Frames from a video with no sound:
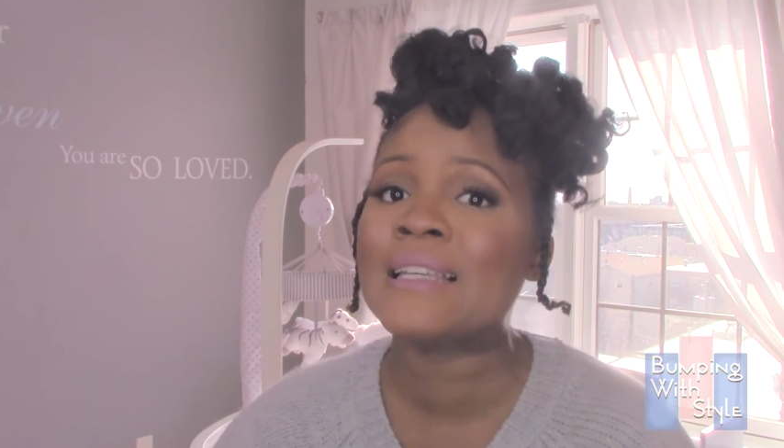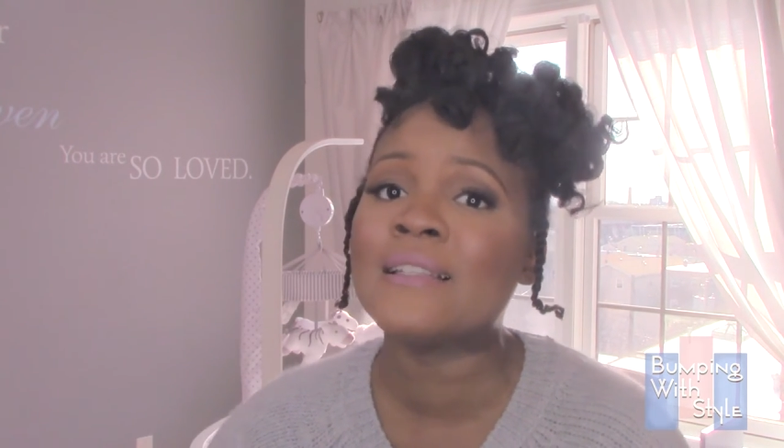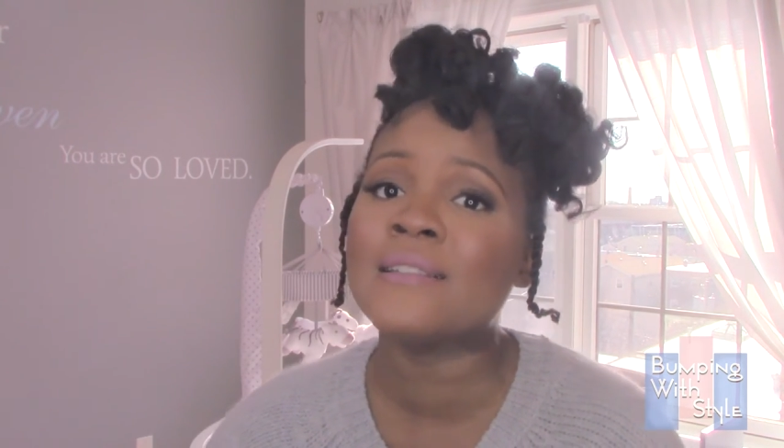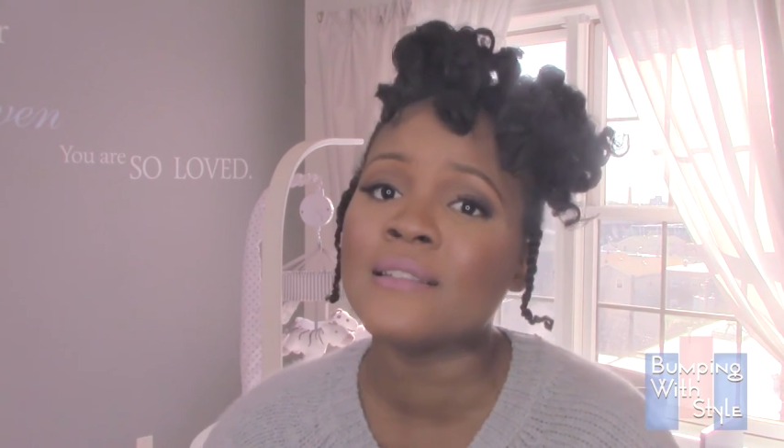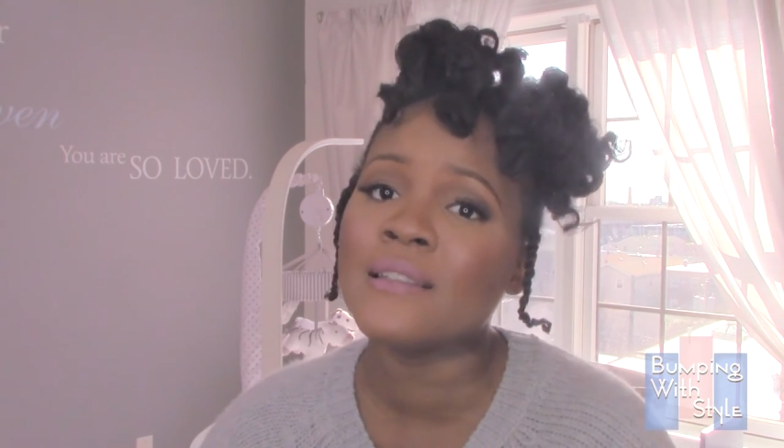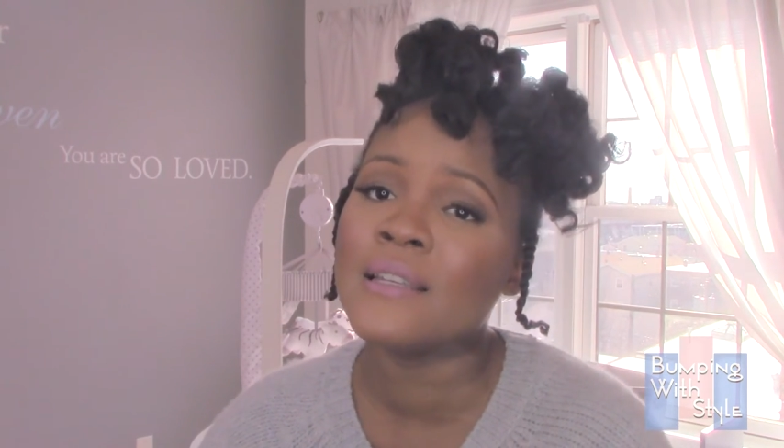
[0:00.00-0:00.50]

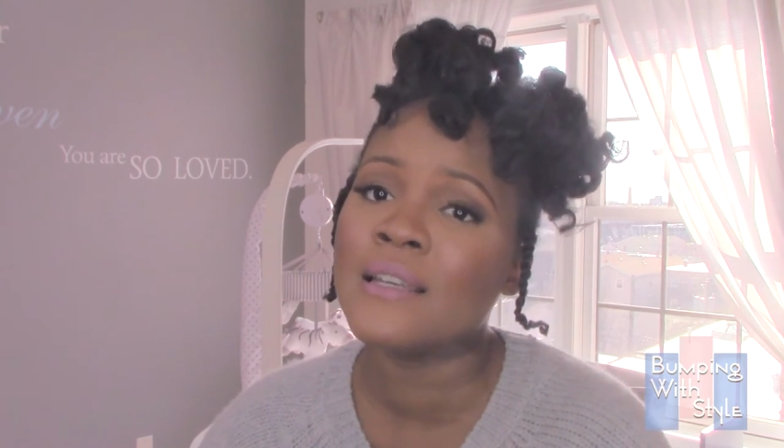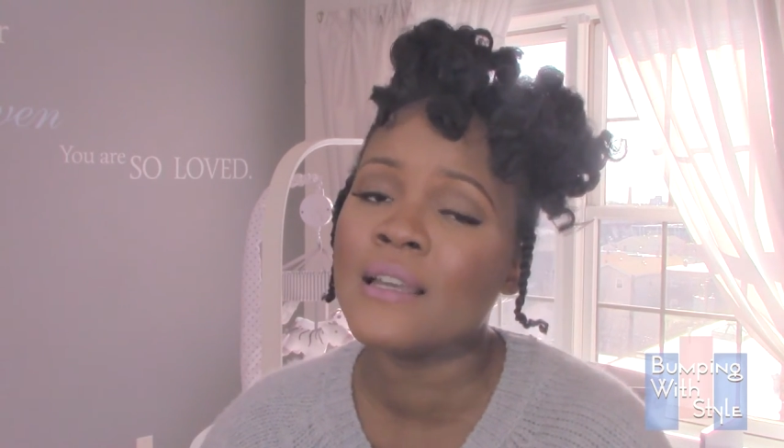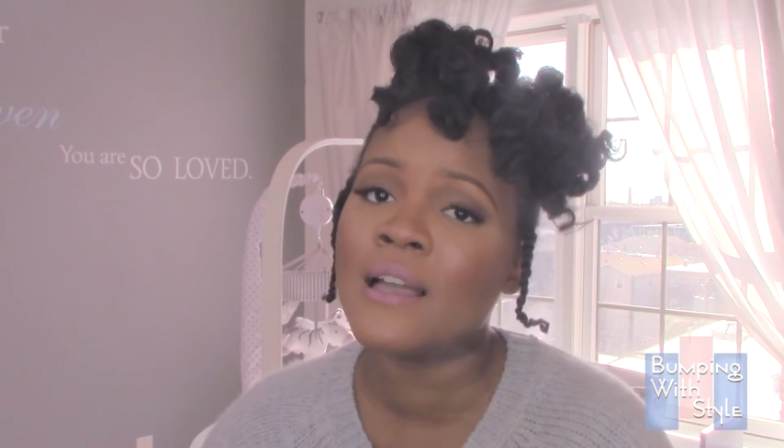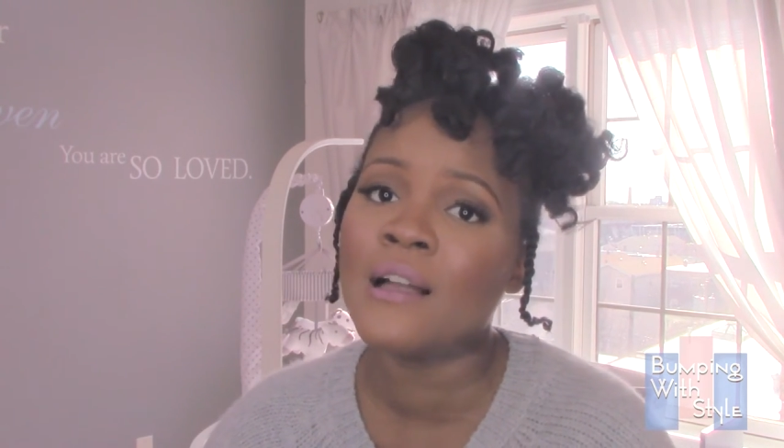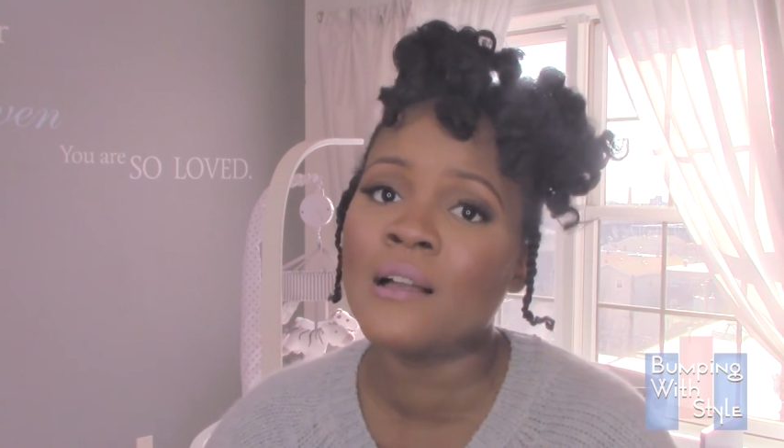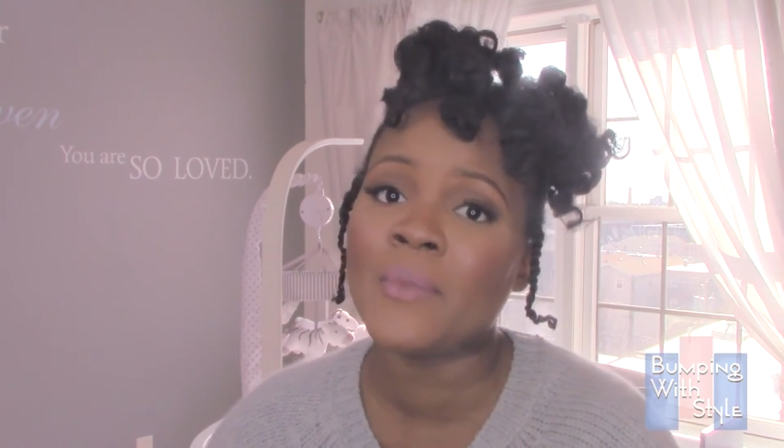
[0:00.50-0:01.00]

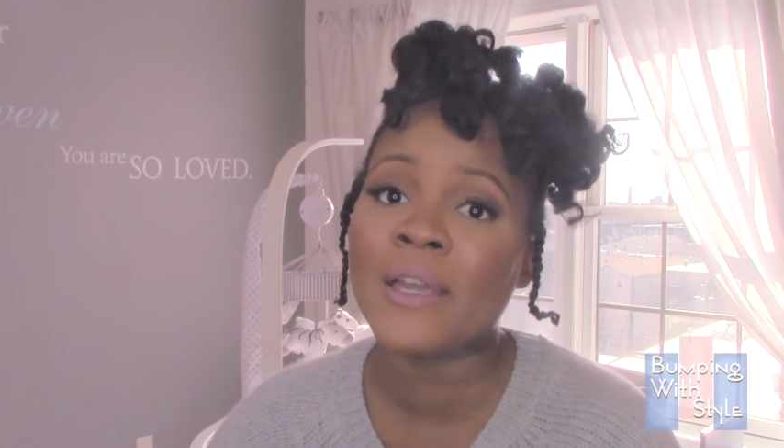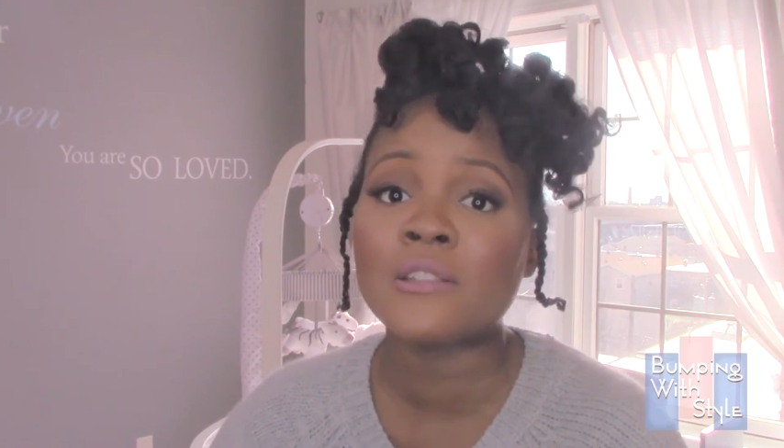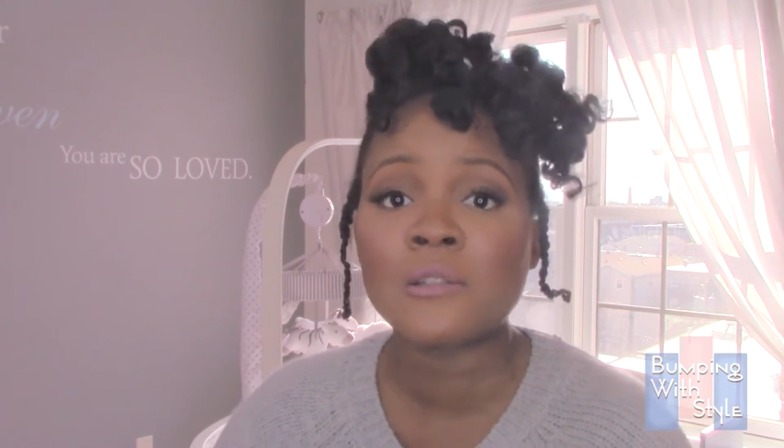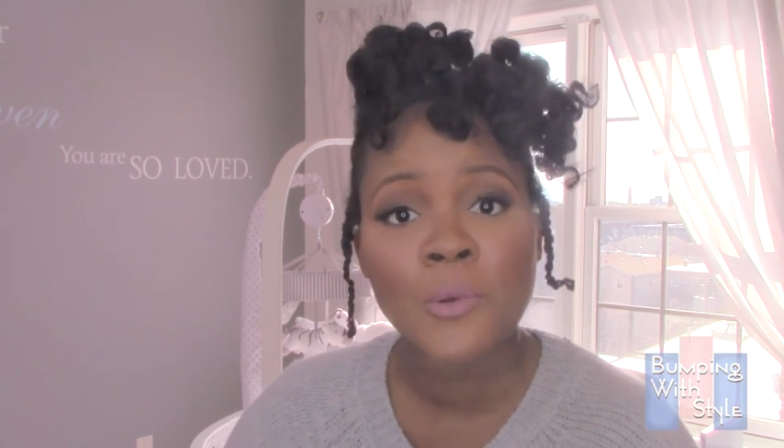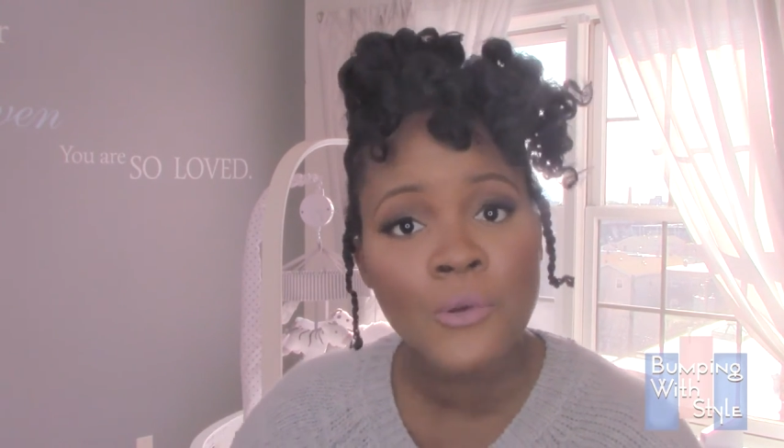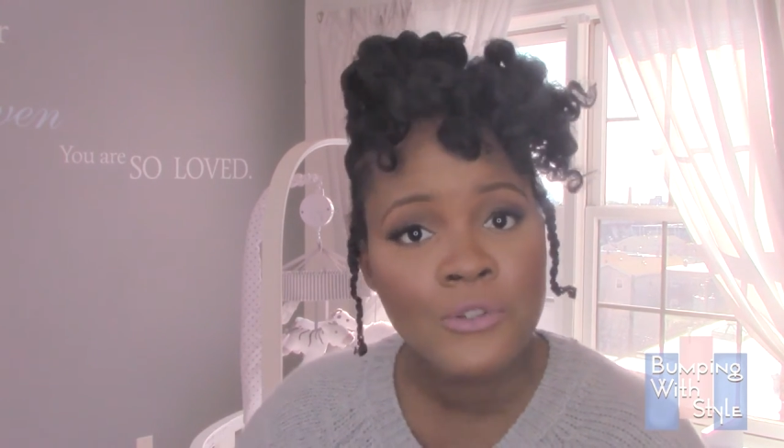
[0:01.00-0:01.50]
easily um,
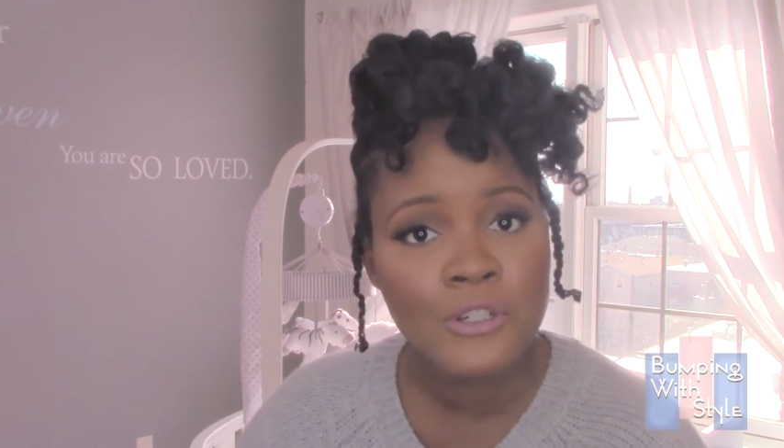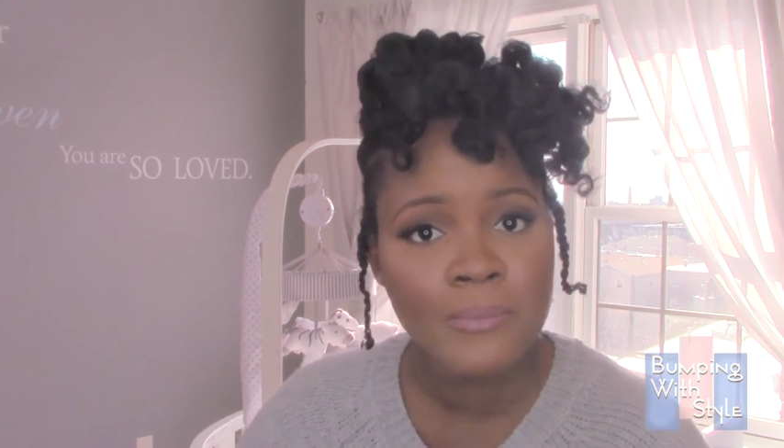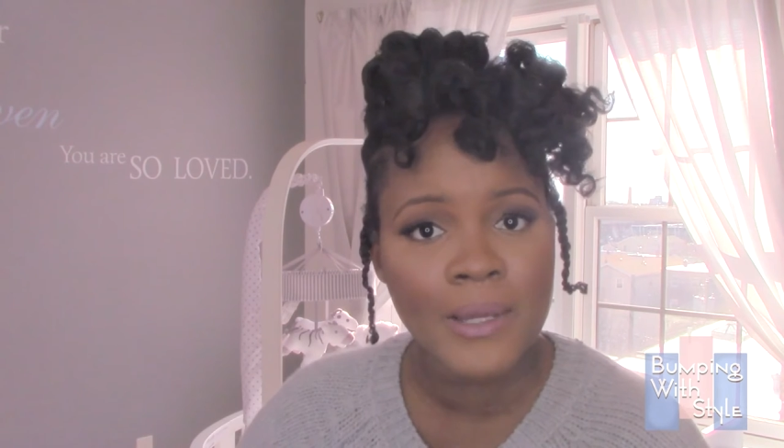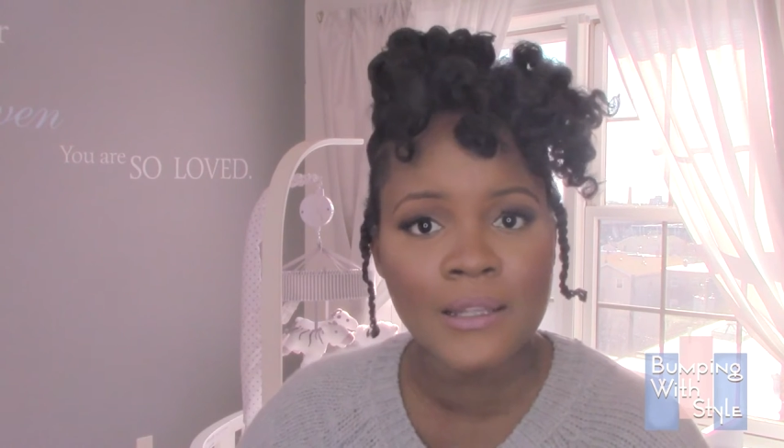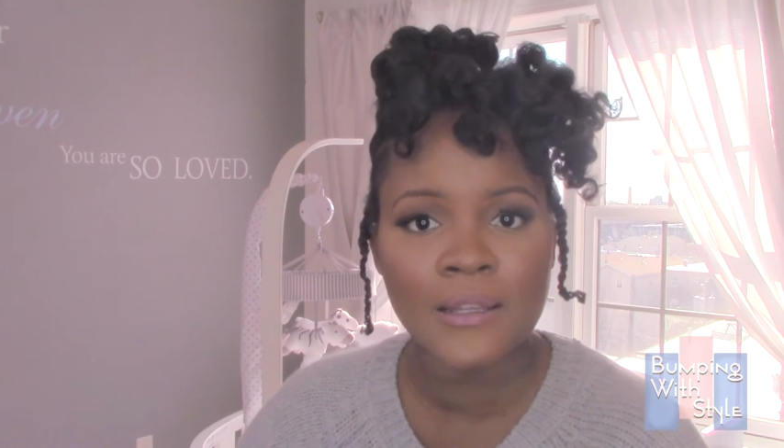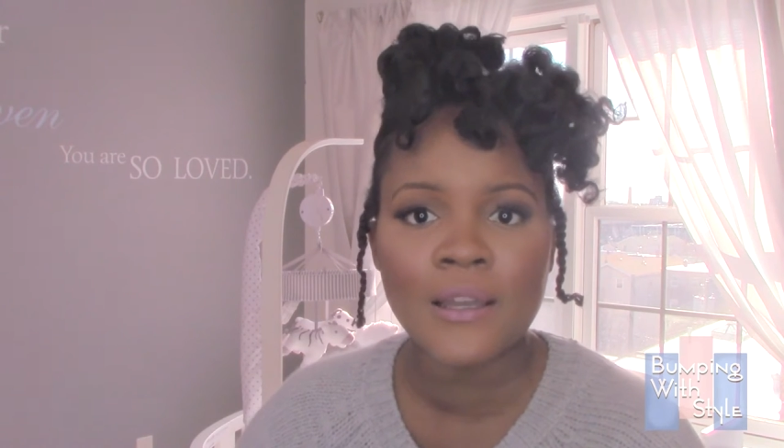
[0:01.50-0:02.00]
expose your
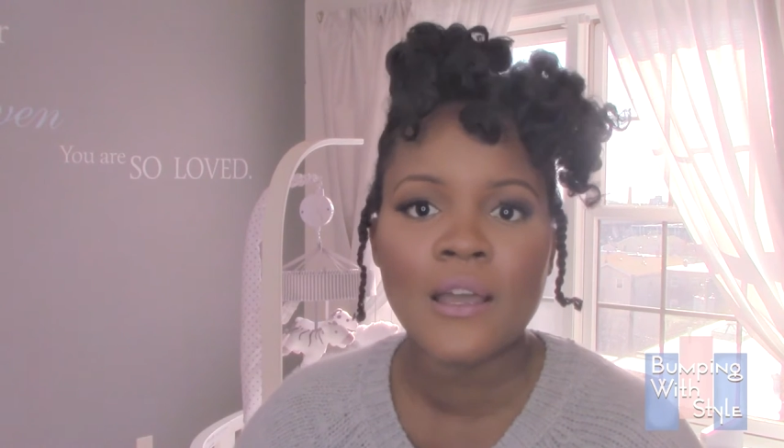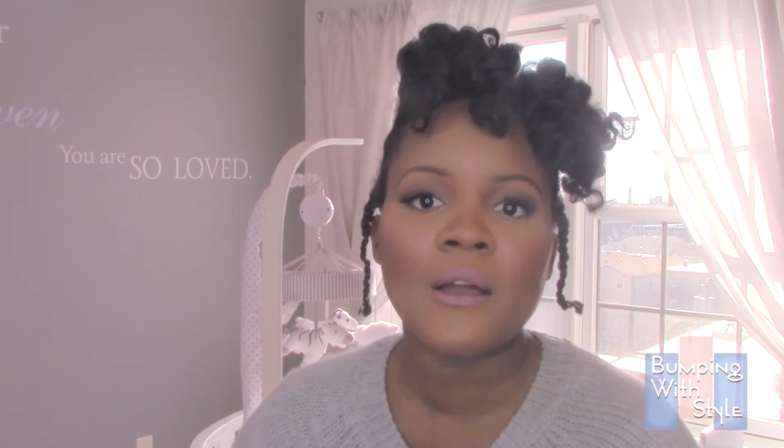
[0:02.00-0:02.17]
belly